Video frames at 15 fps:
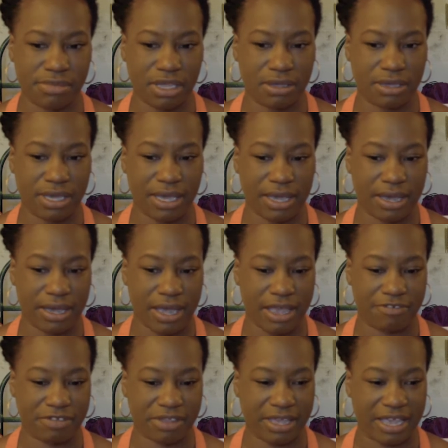yeah,
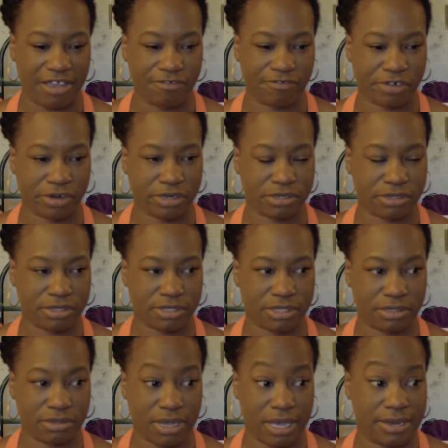I feel like at first,
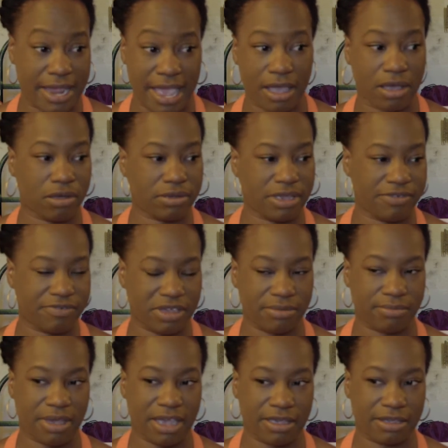and now
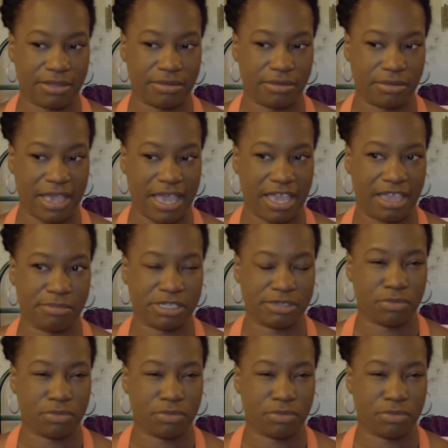even, my aim is